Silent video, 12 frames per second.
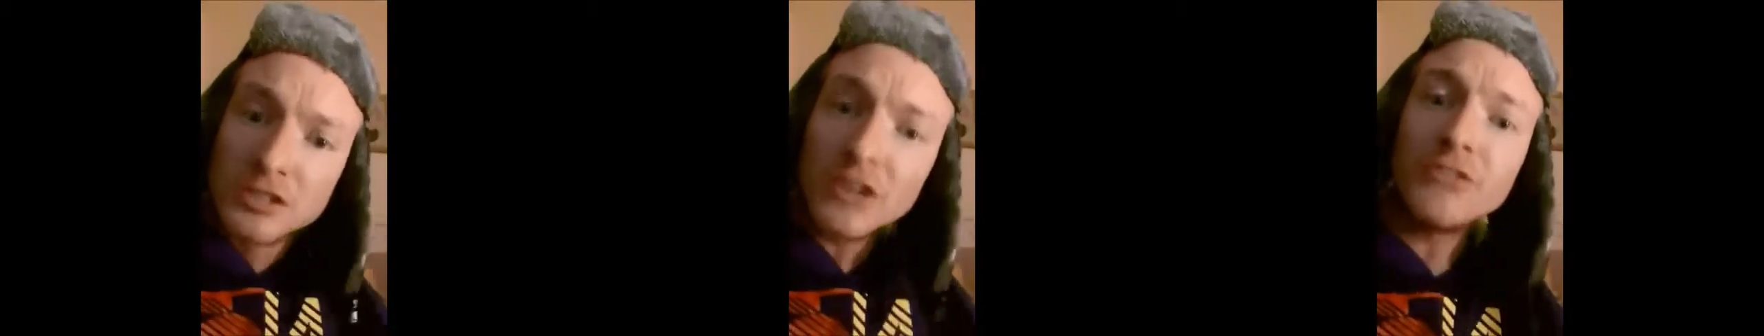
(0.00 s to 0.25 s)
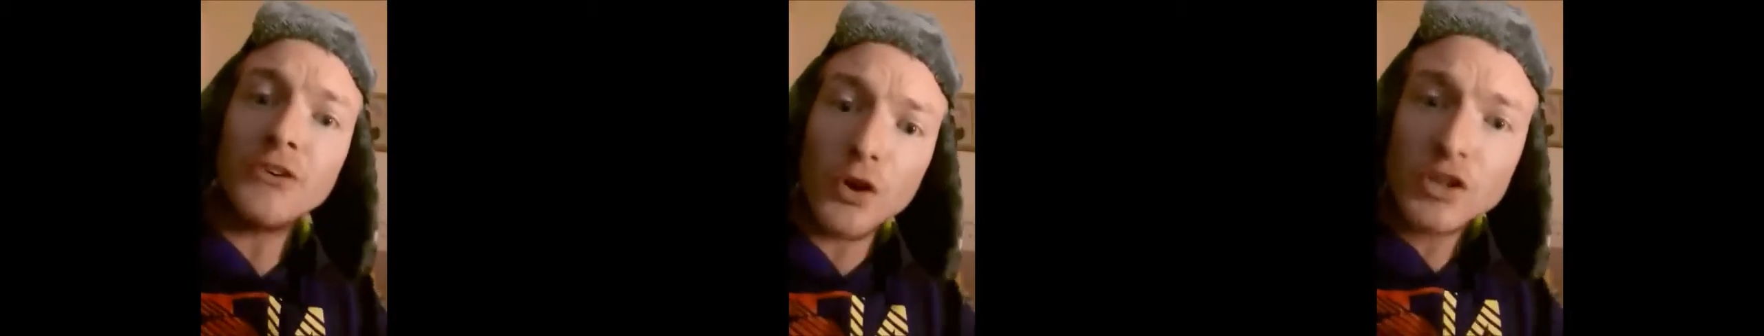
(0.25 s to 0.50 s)

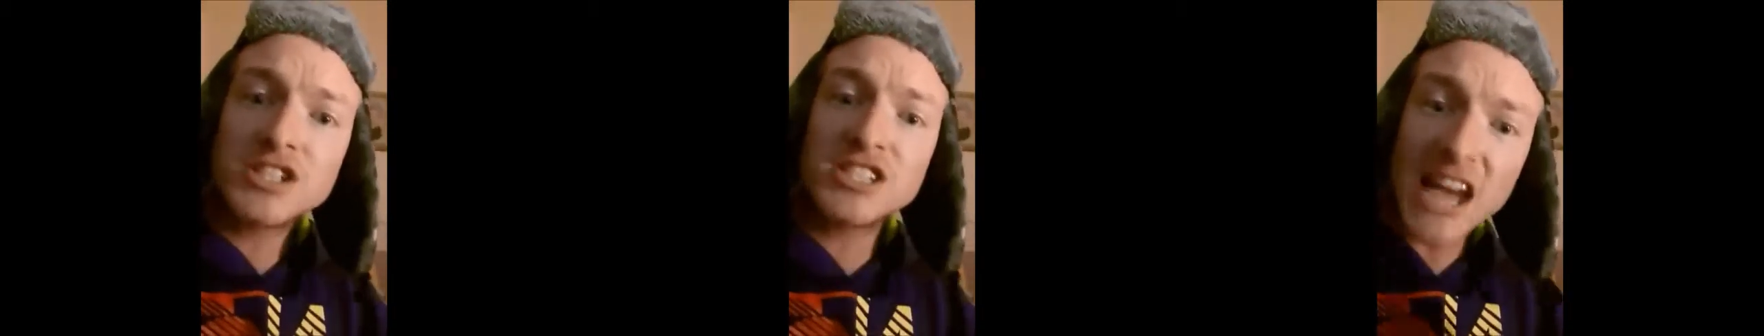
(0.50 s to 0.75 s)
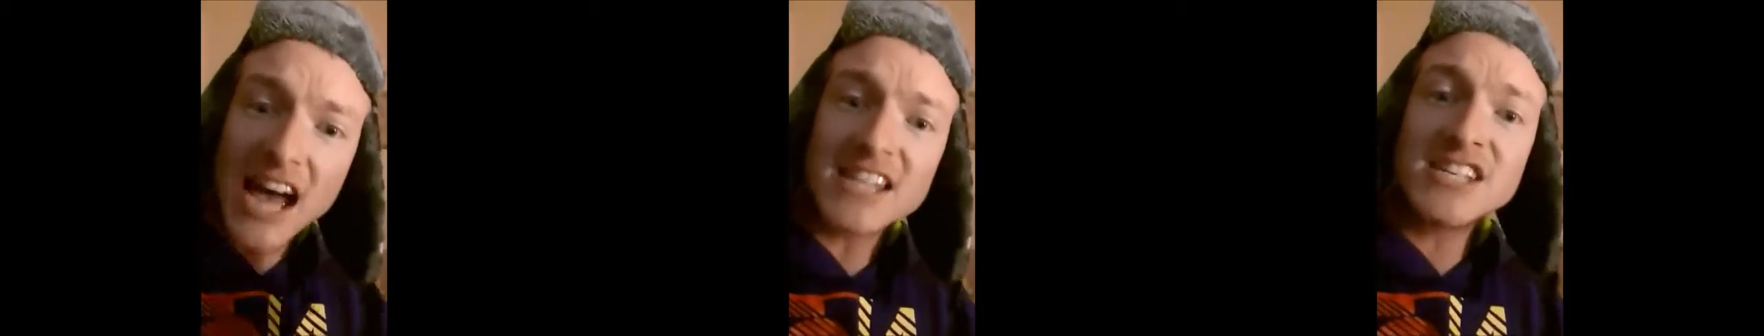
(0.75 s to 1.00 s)
To vote
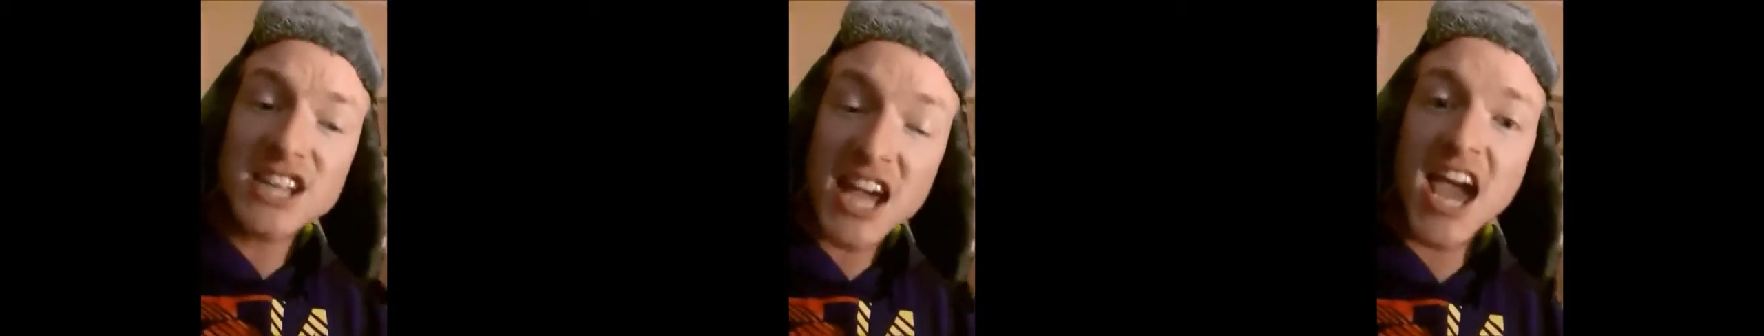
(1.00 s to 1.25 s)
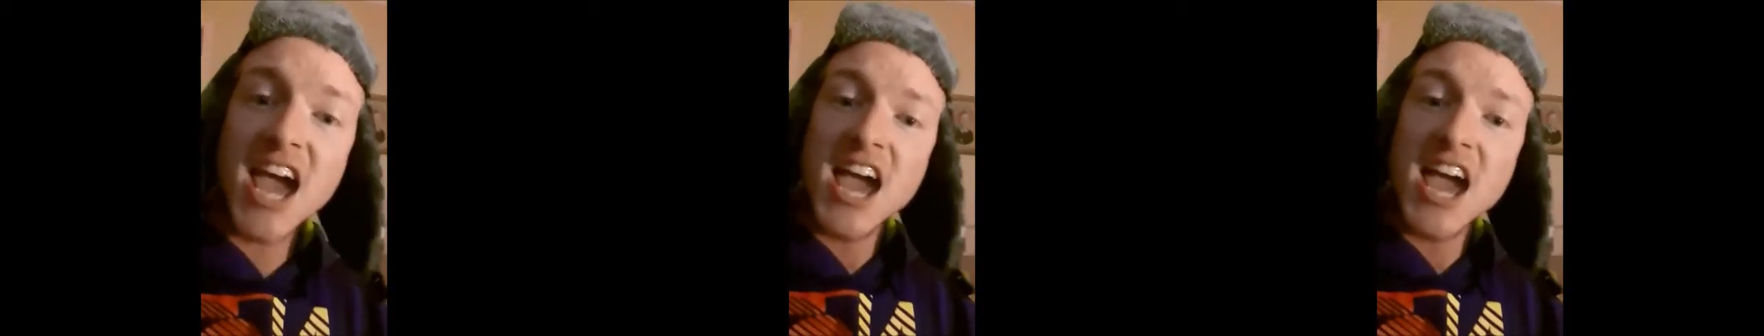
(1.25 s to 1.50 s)

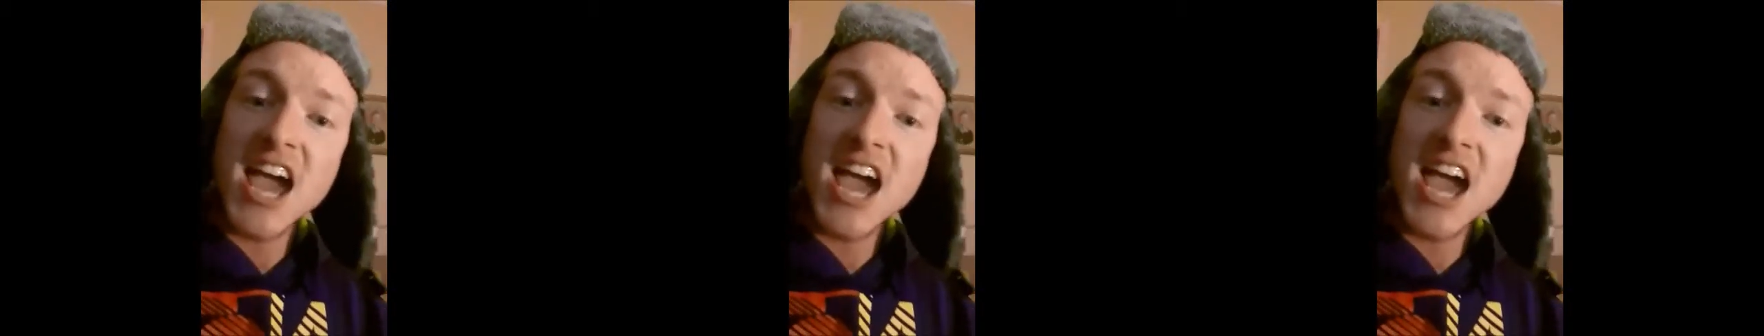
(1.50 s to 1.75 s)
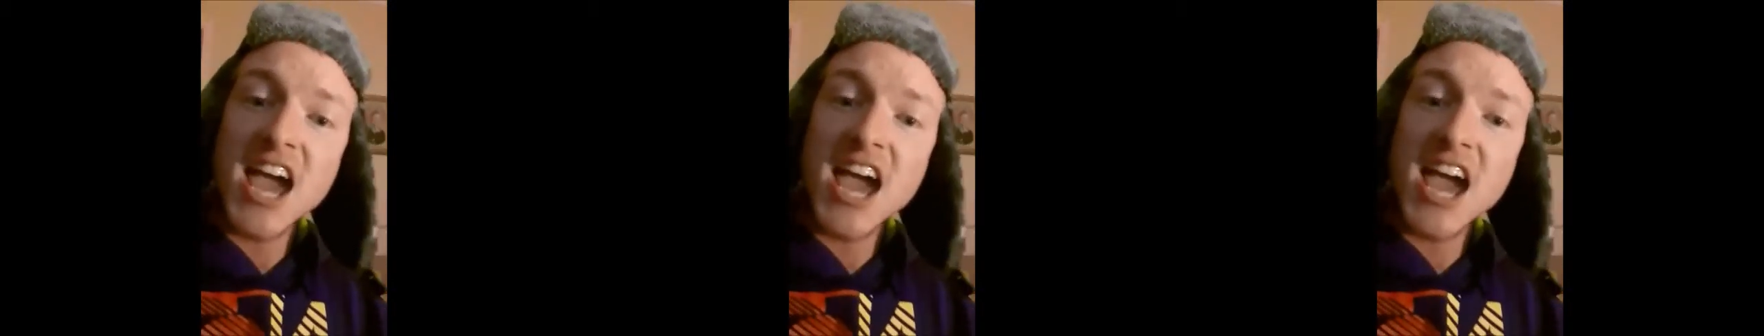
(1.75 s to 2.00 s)
Sanjay,
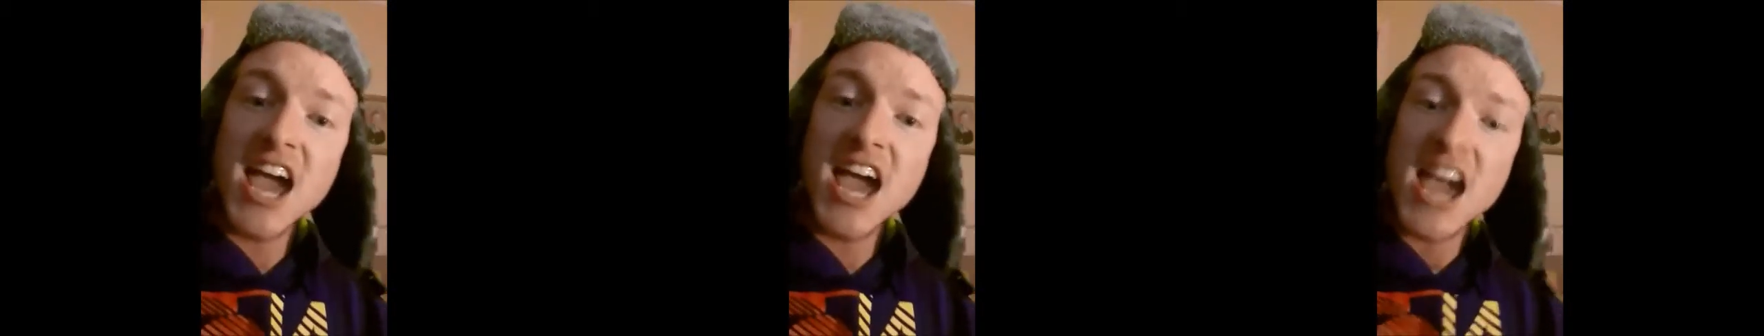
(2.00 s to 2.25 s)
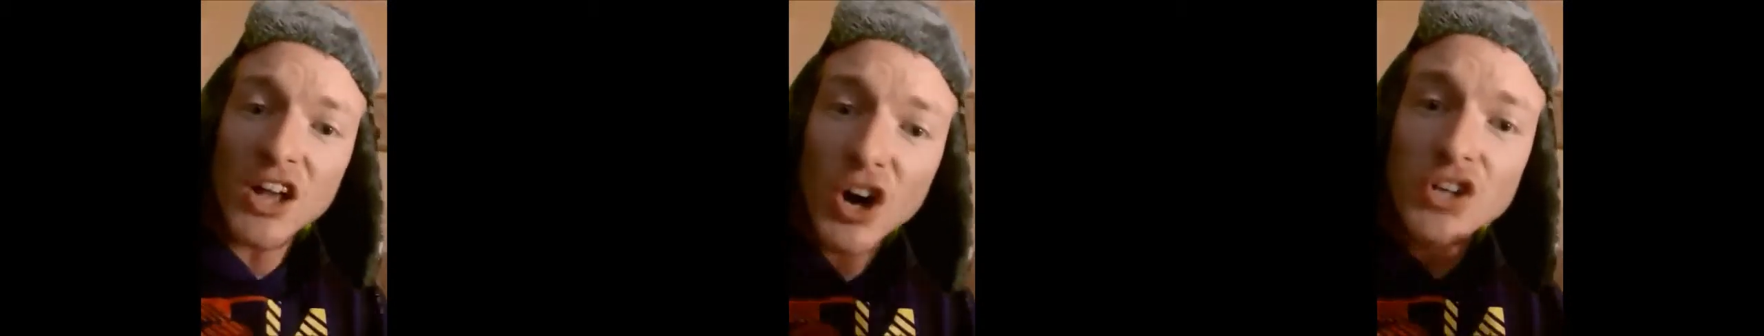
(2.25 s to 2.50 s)
it's
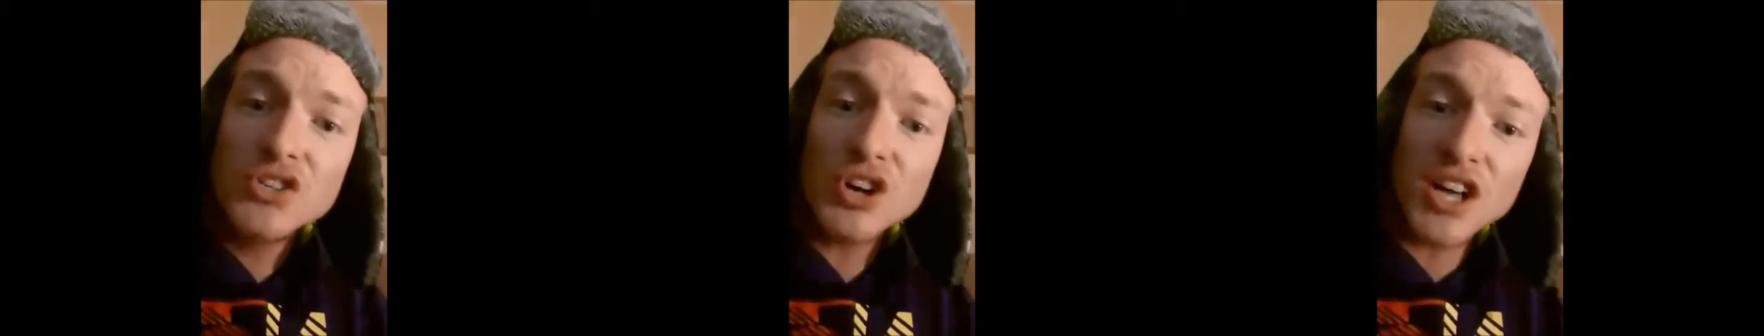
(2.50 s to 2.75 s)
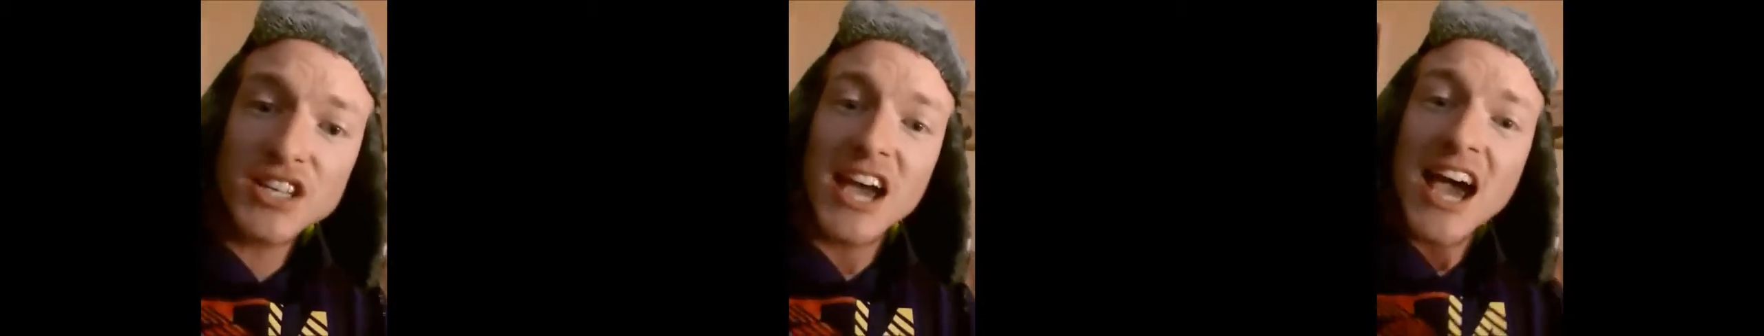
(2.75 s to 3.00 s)

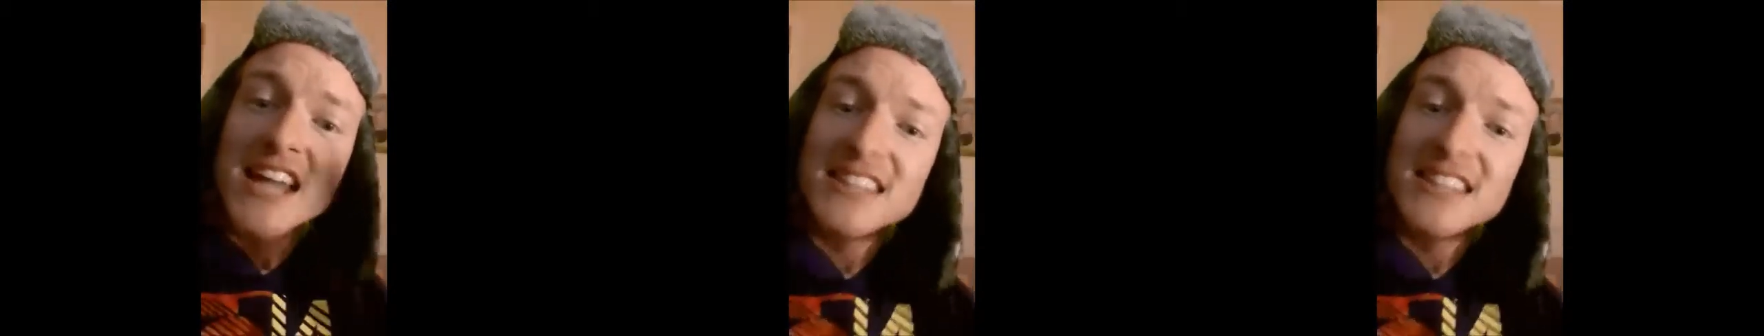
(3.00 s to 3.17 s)
0800